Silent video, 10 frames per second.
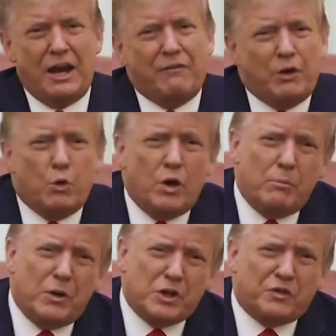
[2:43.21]

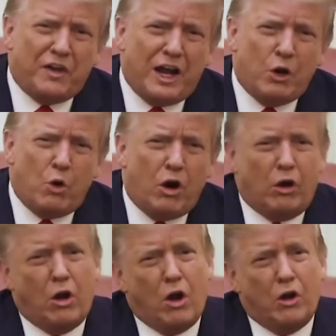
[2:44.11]
Everyone must follow
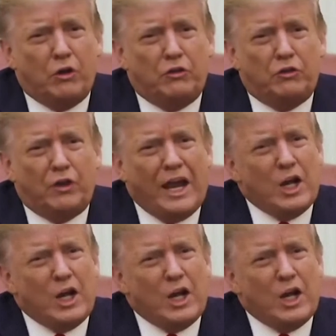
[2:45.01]
our laws